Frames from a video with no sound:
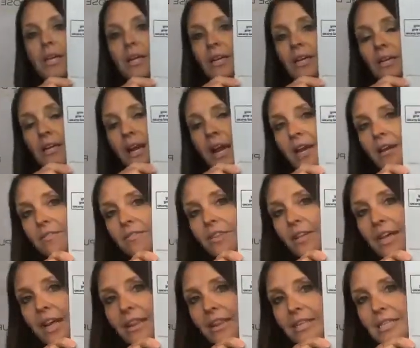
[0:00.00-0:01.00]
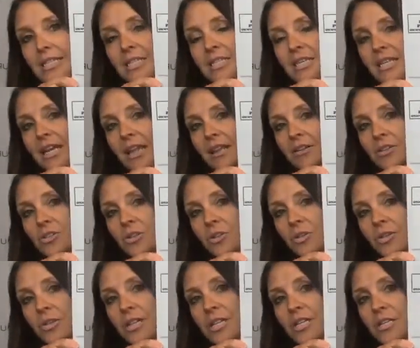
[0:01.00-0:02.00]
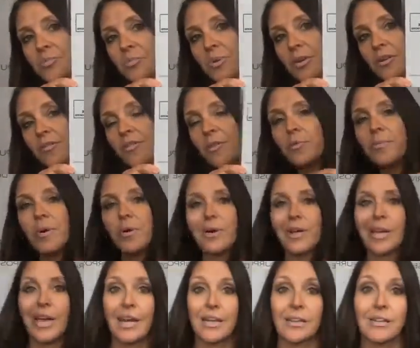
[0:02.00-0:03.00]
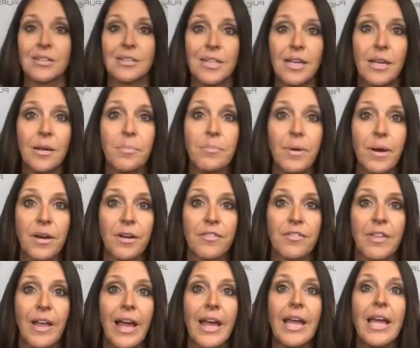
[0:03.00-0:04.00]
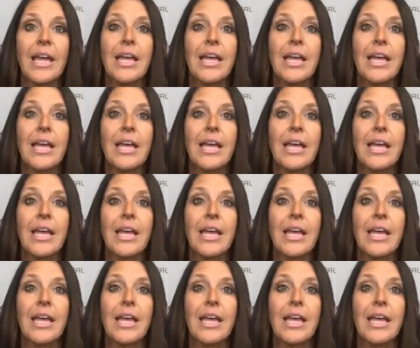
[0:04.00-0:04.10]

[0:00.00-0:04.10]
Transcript: can kind of look at this together. So this beautiful bone, it kind of looks like a butterfly,